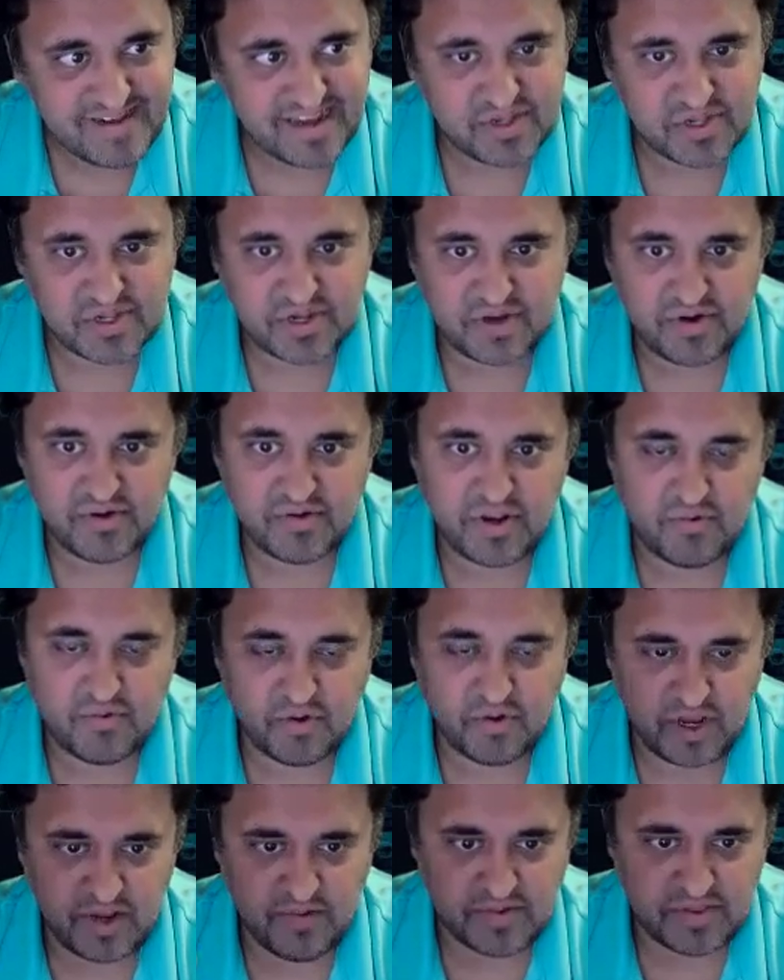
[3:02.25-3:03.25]
And so,
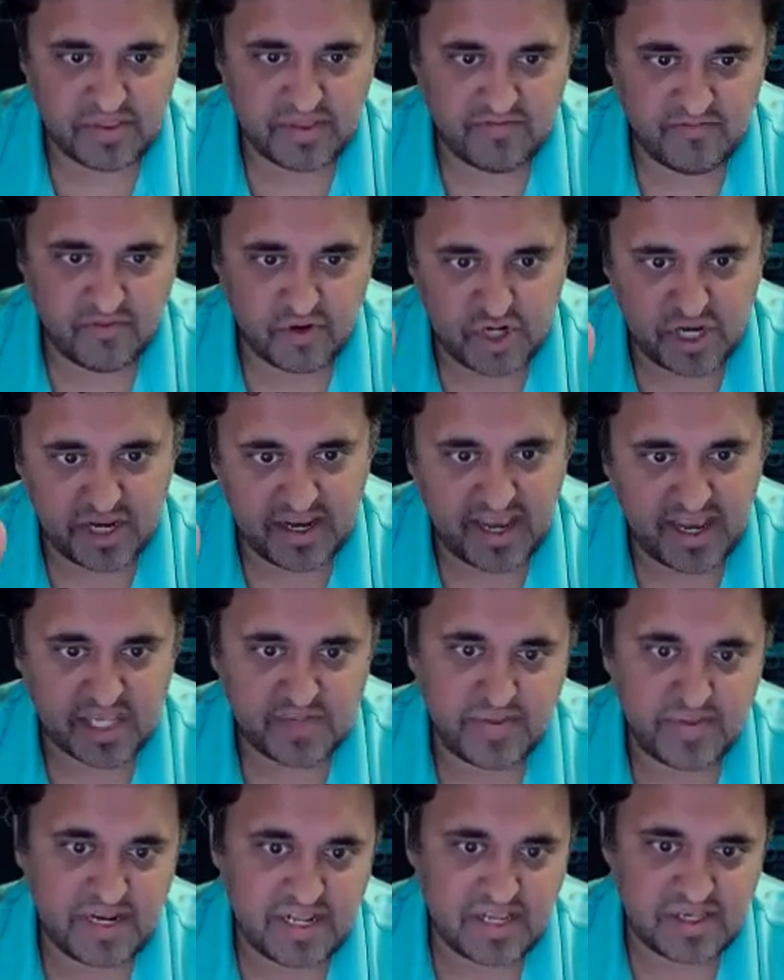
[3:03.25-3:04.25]
working with the Virginia
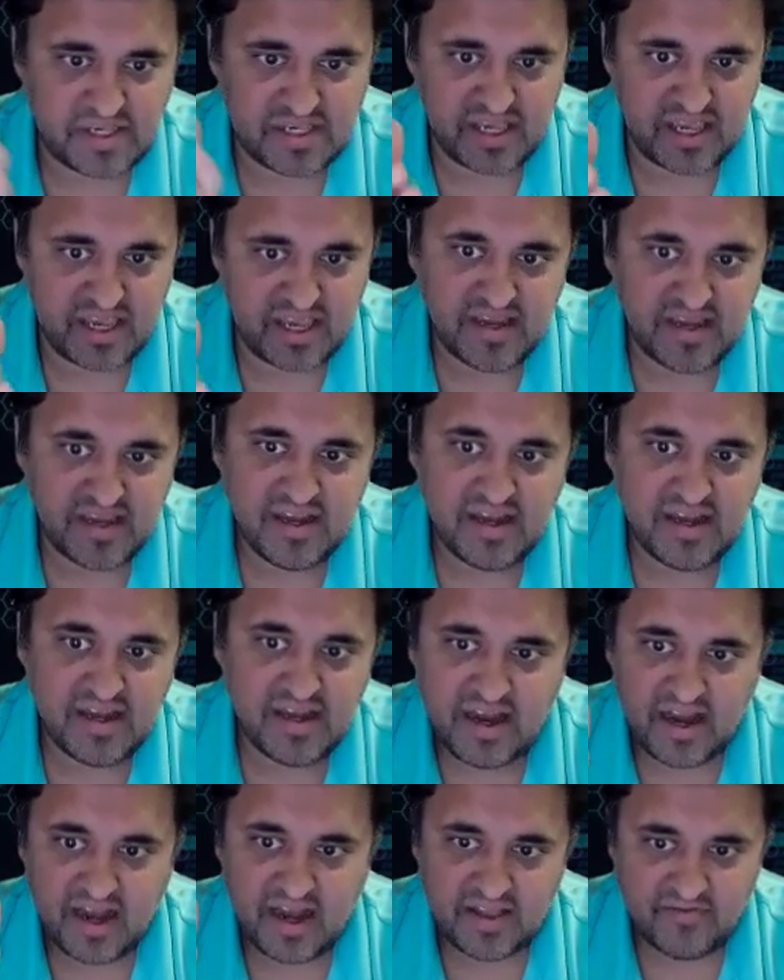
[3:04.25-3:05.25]
SBDC,
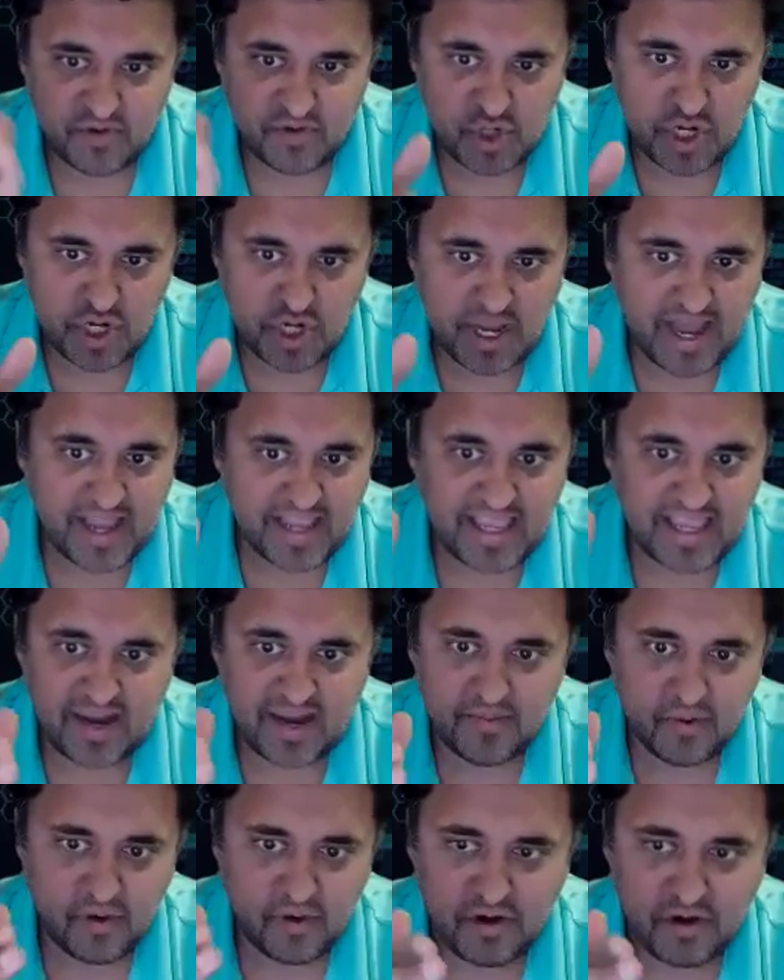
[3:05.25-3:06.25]
the Virginia
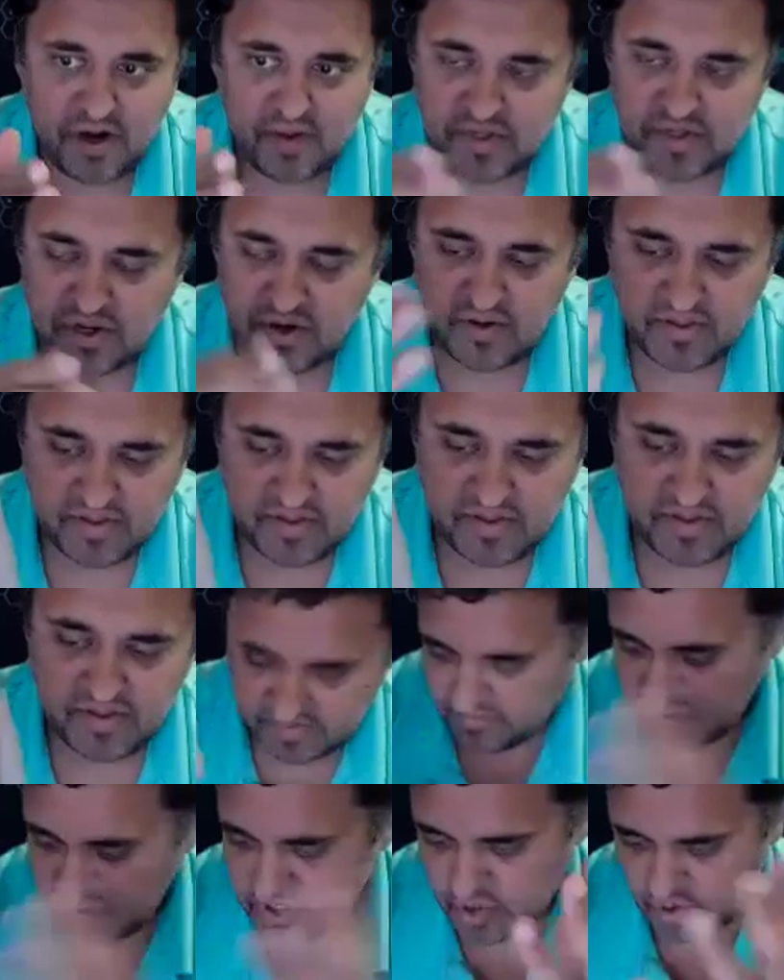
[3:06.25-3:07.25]
ICAP programs, and all
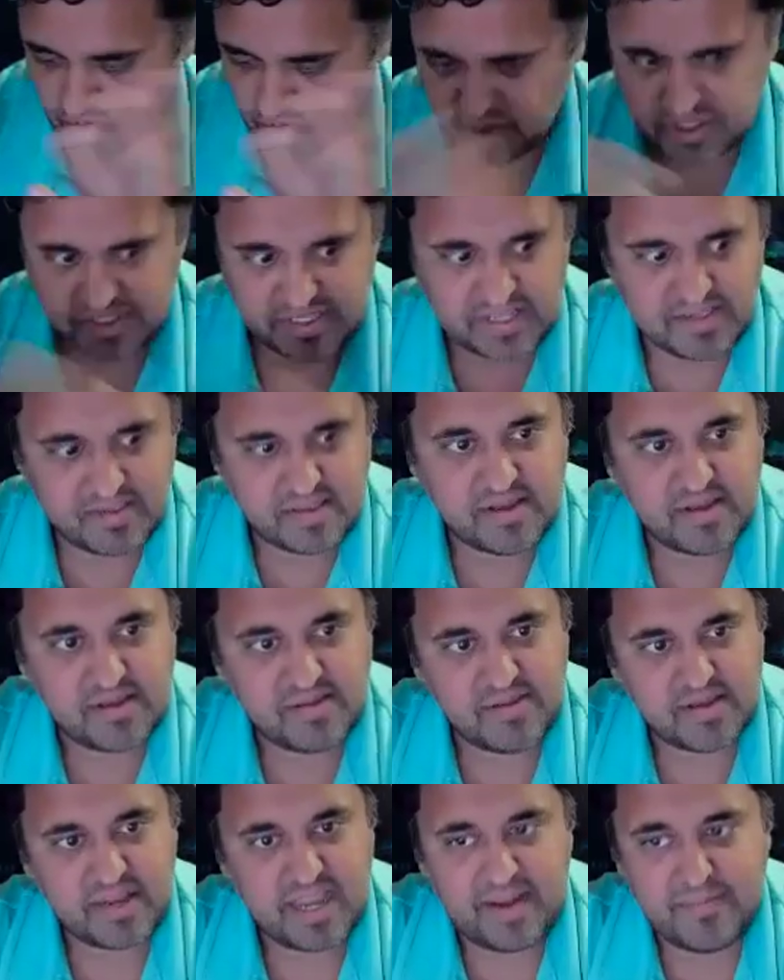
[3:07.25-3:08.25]
the resources that
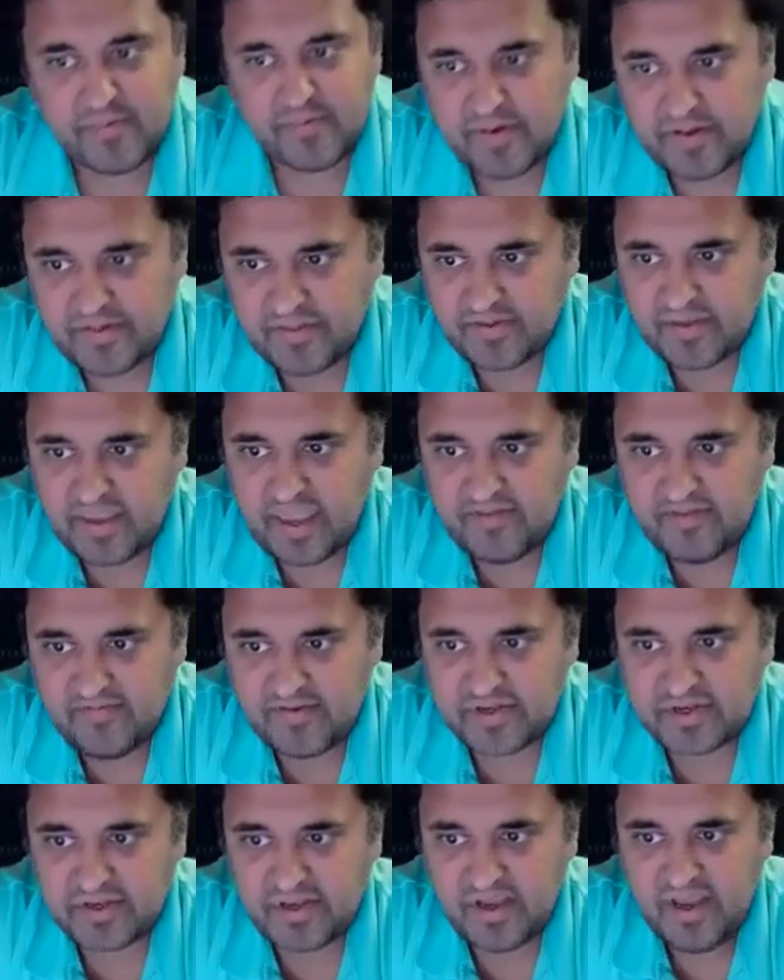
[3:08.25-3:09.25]
the Commonwealth gave
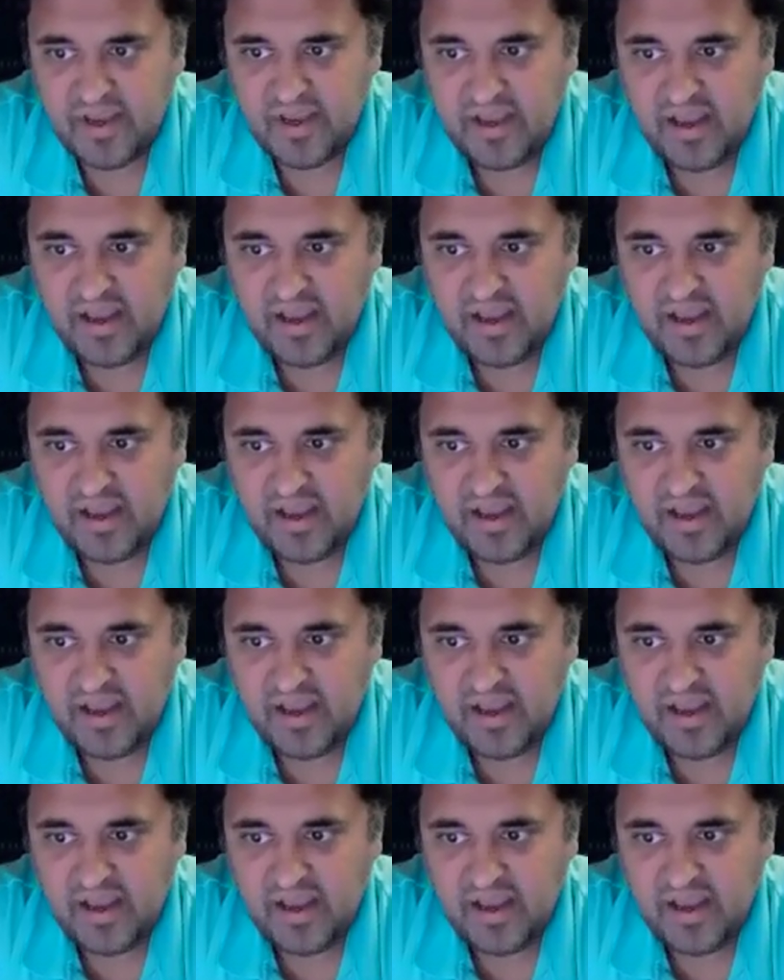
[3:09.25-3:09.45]
us,